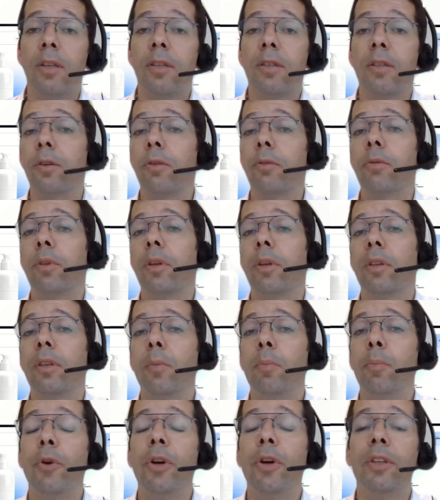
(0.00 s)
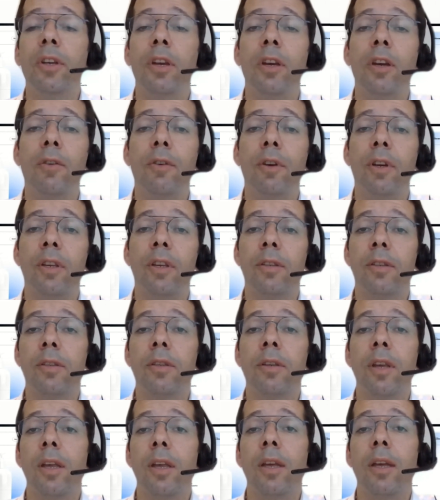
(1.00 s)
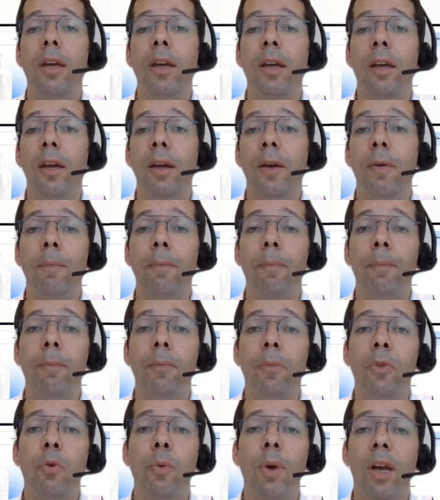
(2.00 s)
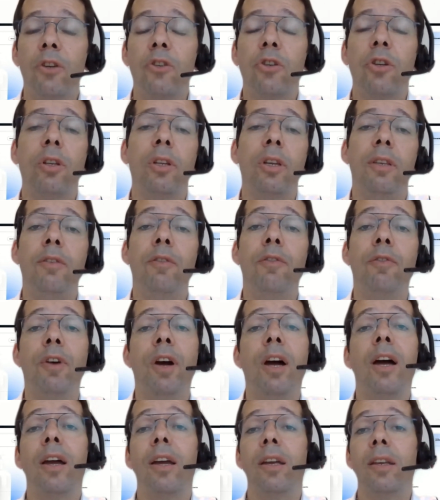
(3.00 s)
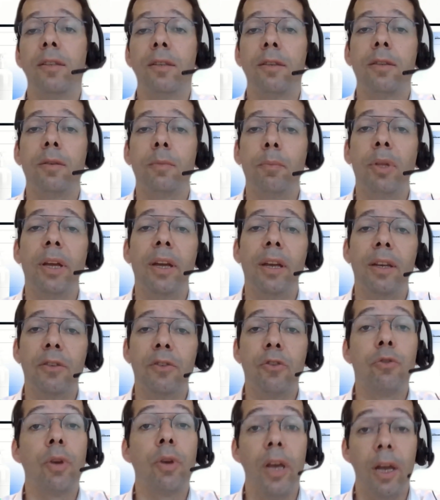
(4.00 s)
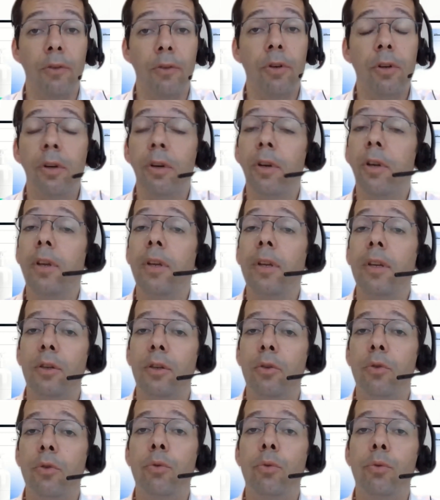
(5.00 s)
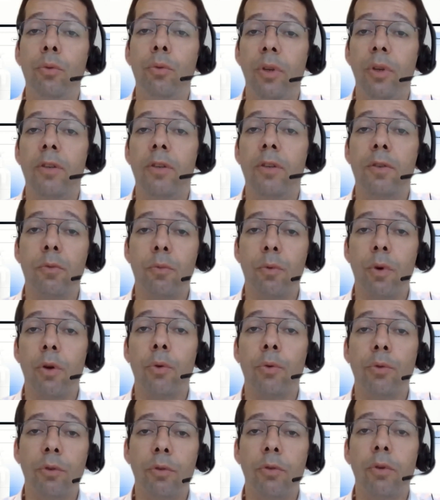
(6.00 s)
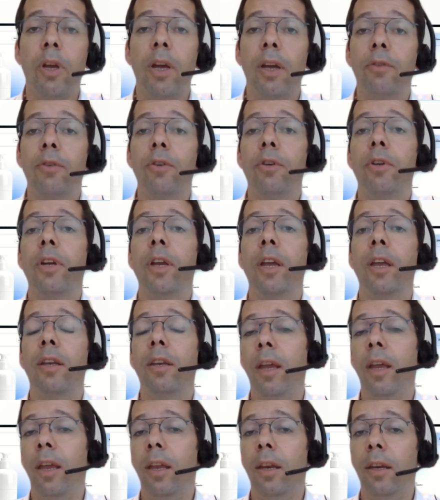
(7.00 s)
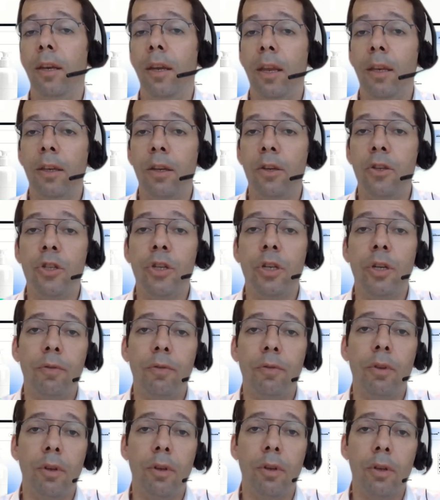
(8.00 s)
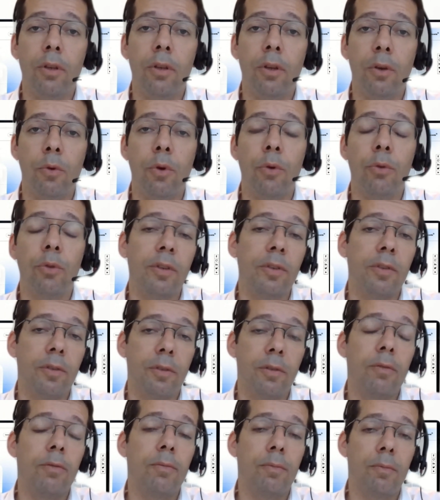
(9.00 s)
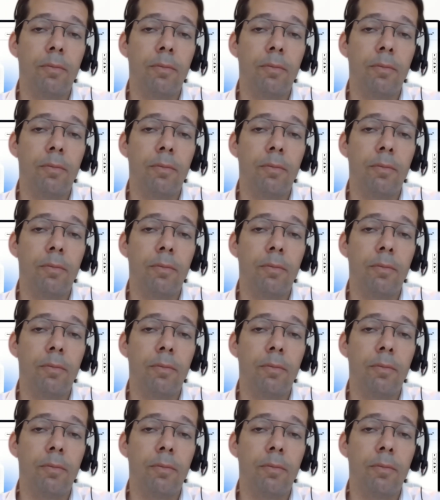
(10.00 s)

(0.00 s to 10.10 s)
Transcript: So the point here is to actually devise plans together, do this road together, and achieve the quotas.